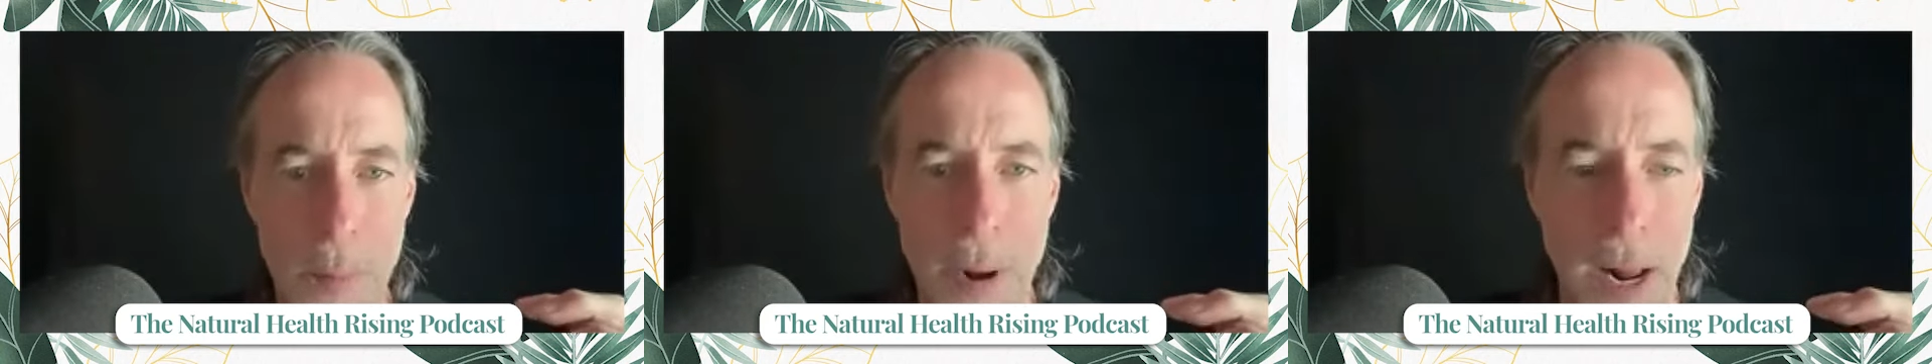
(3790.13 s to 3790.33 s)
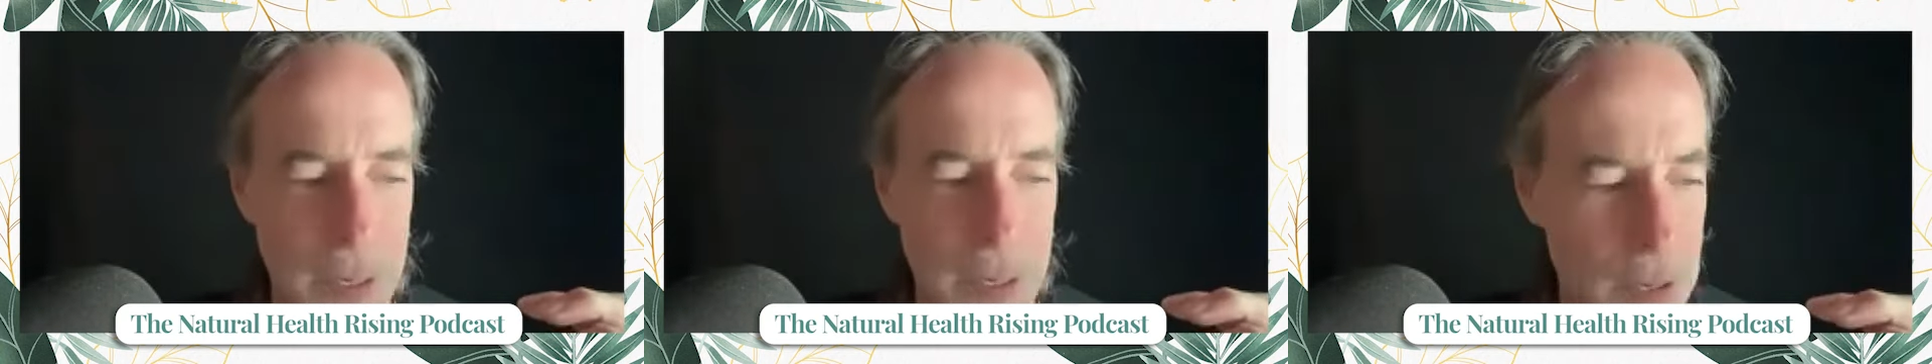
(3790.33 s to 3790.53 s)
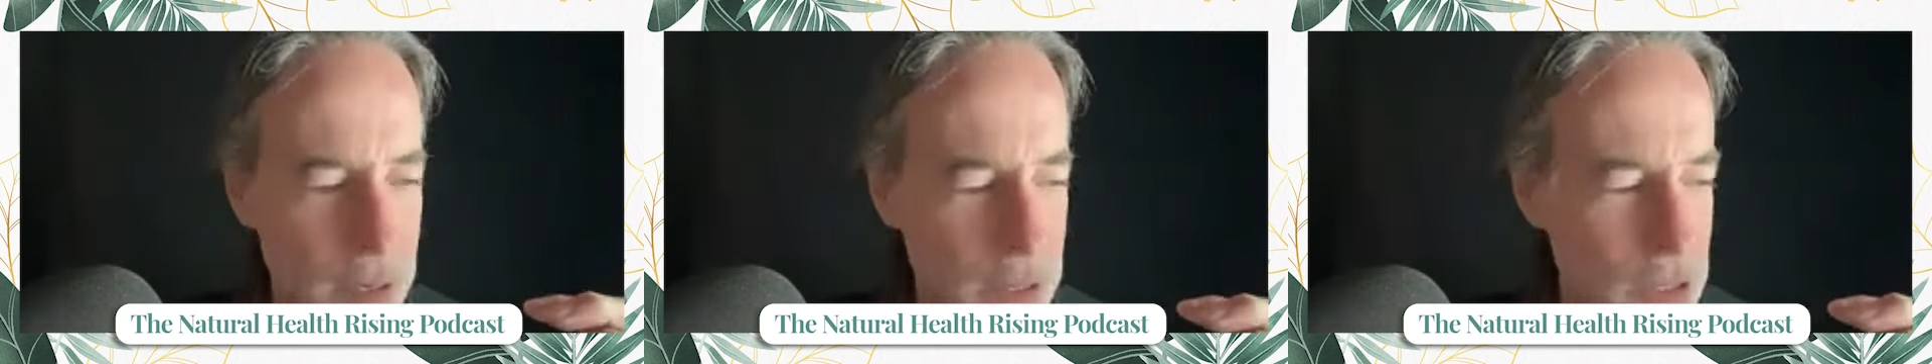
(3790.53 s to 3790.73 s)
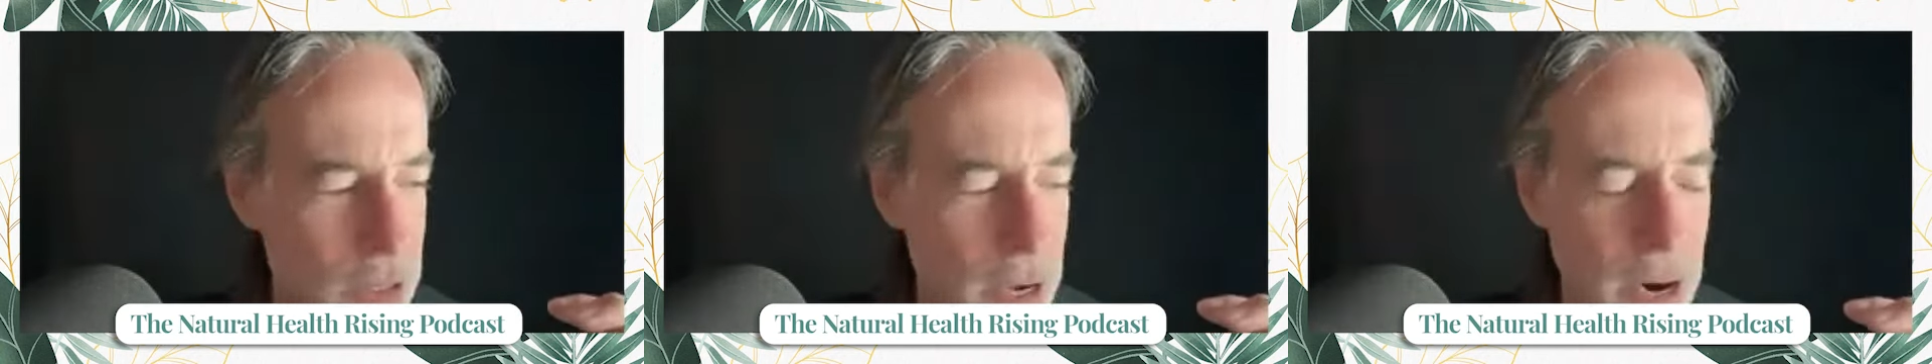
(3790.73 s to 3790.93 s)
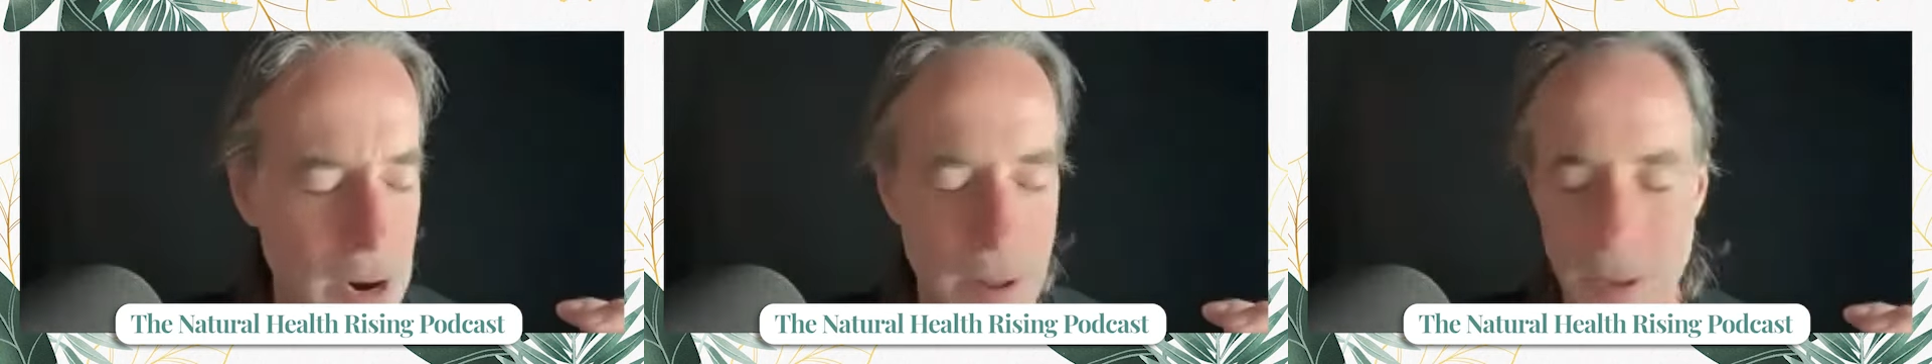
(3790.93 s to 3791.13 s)
molecules
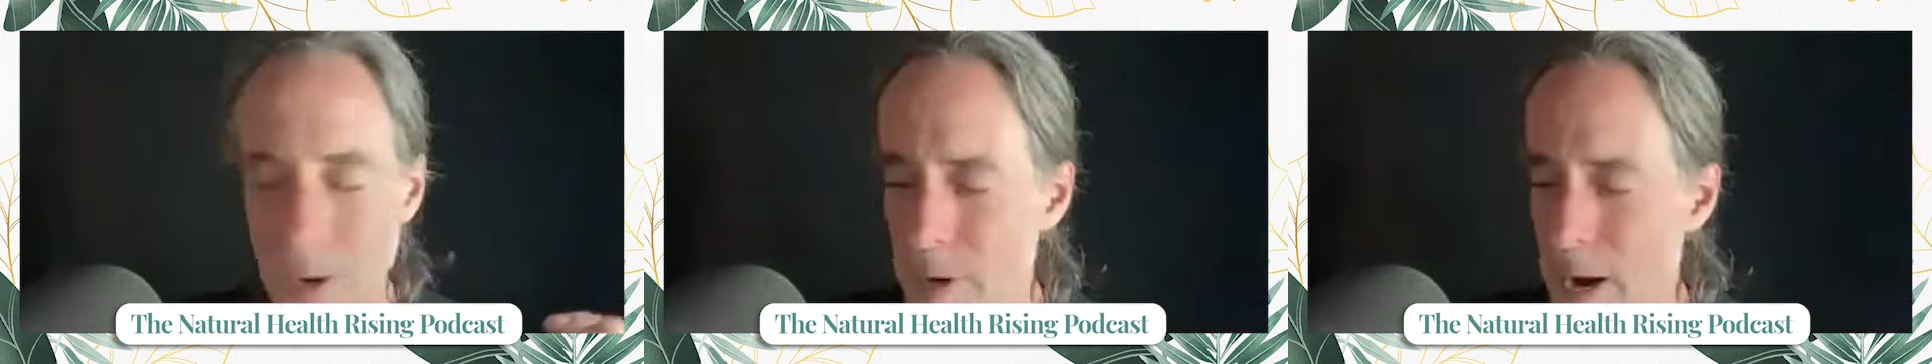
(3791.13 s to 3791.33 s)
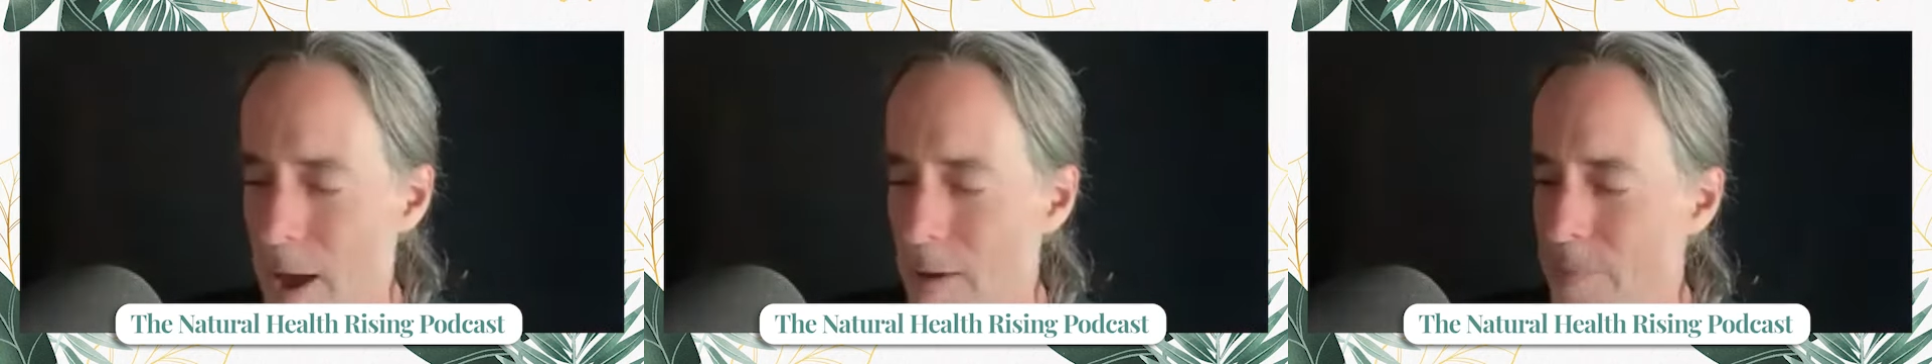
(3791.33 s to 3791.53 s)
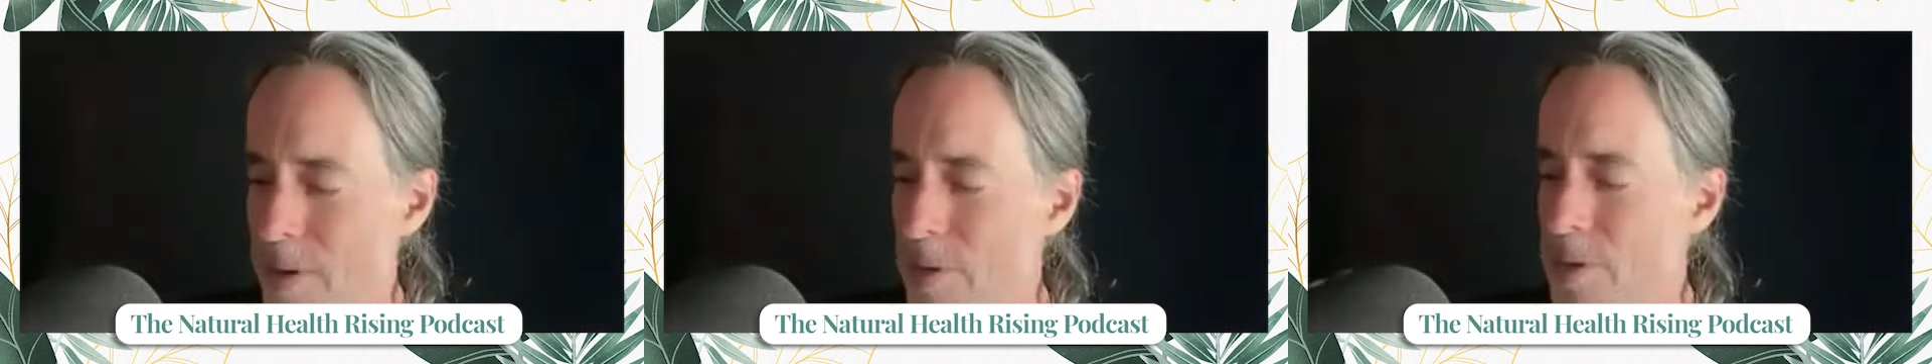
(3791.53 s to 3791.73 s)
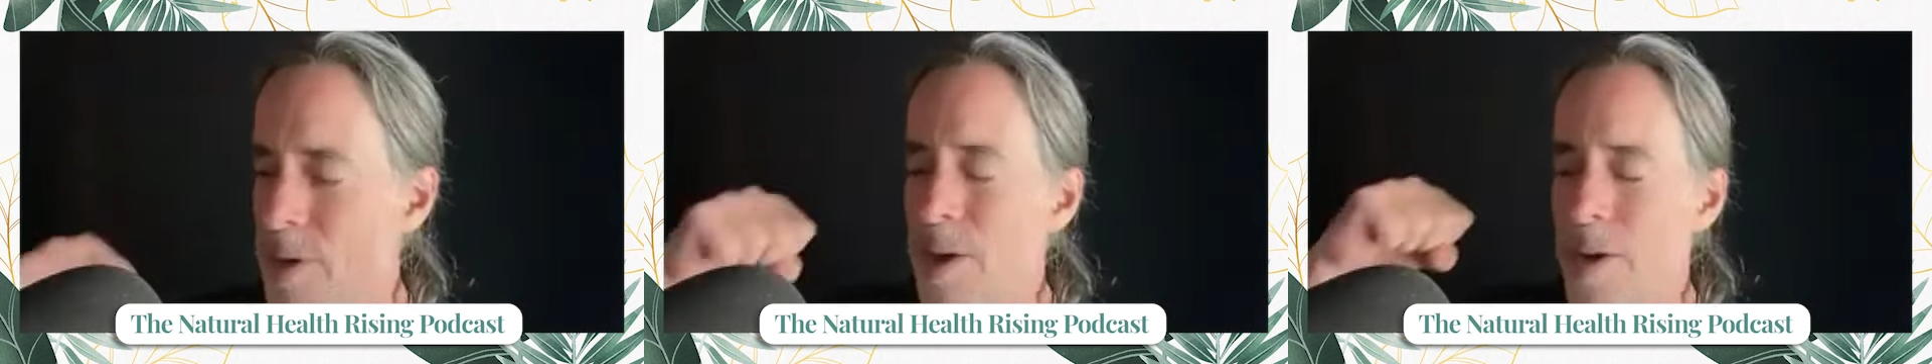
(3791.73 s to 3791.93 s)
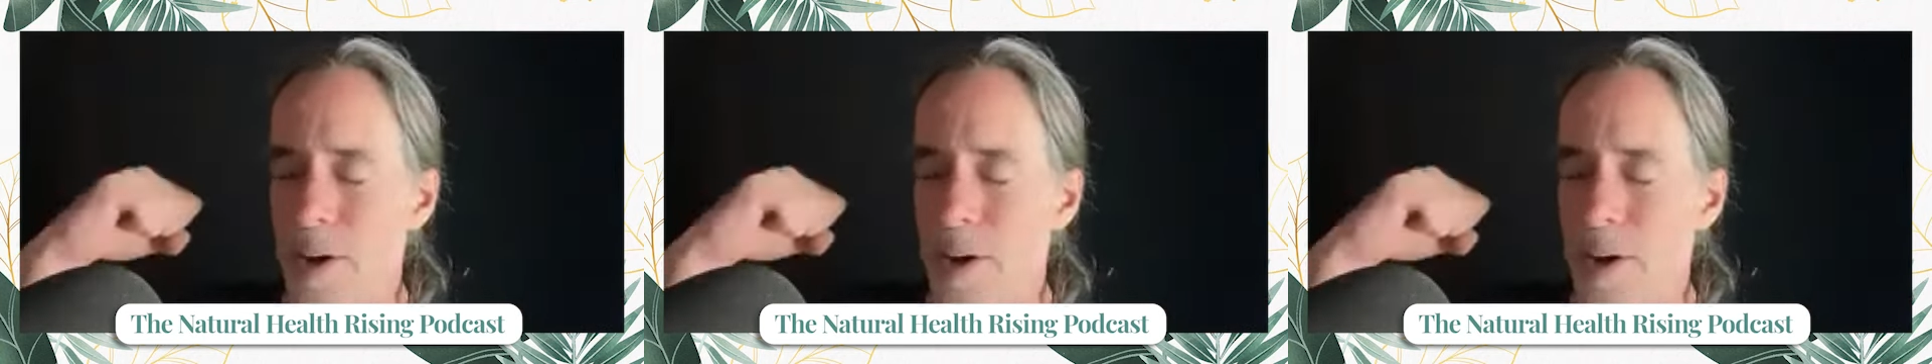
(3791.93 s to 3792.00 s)
you're going to have this